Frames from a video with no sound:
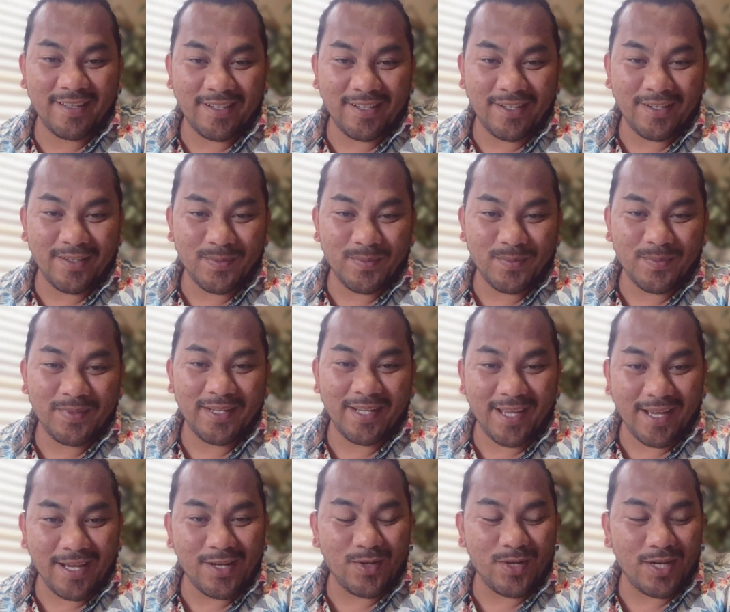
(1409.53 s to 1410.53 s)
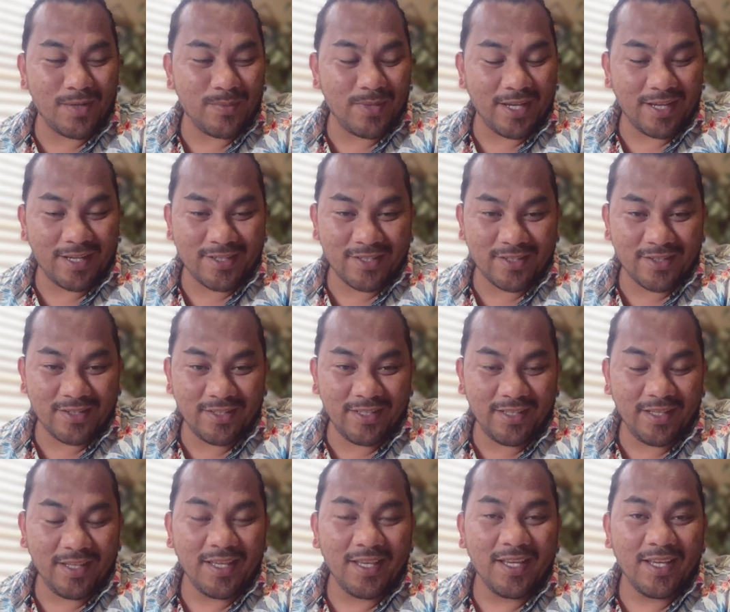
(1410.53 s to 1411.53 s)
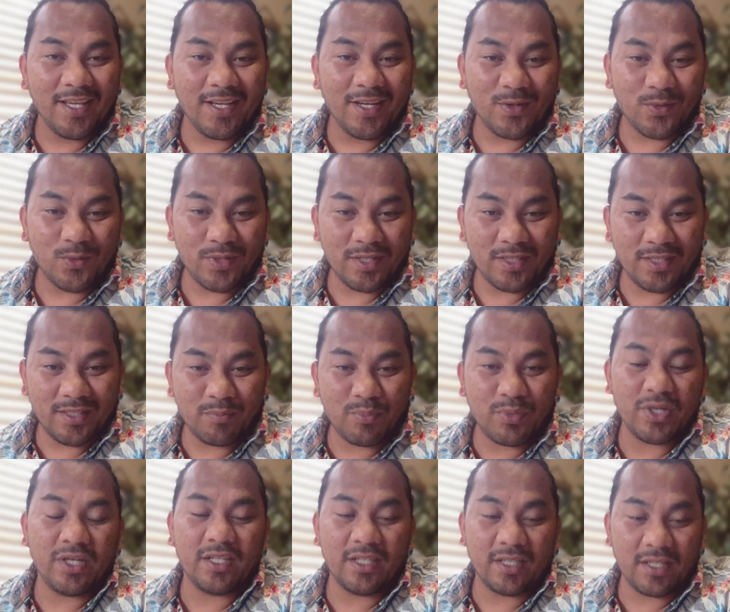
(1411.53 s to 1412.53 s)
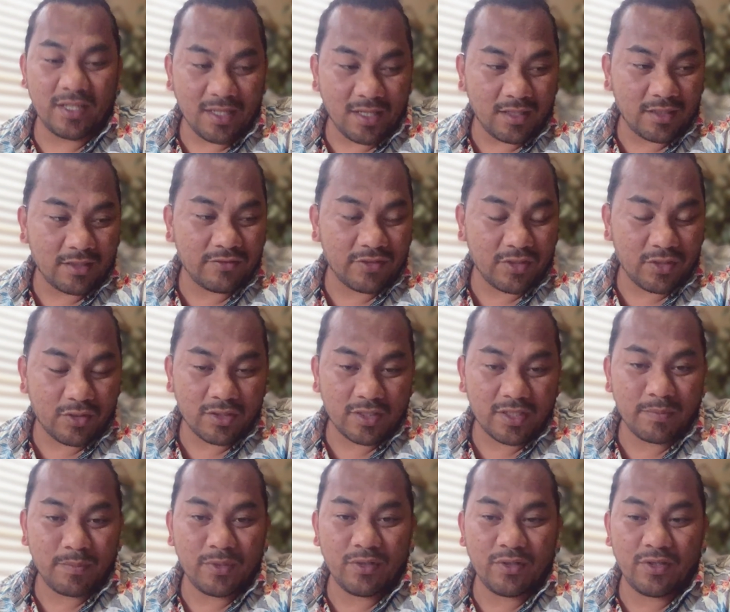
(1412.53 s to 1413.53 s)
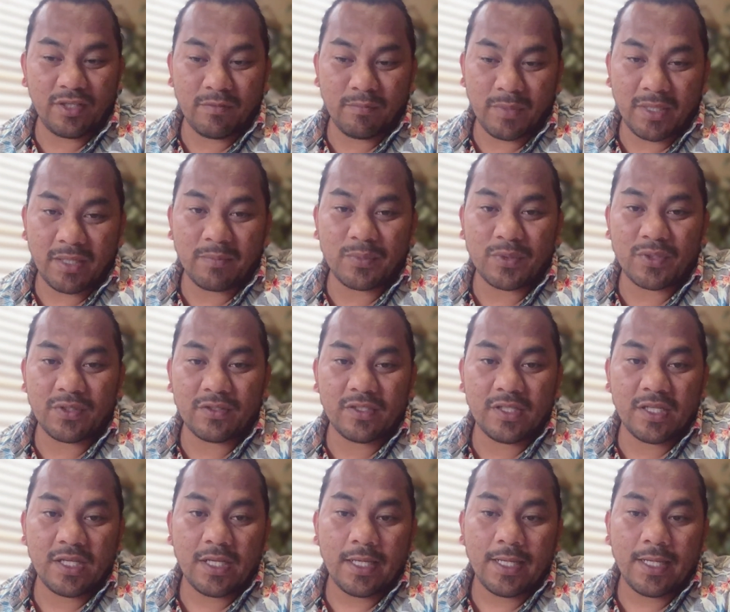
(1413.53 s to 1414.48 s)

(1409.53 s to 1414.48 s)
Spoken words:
Now I'm actually really bringing a lot of our community members,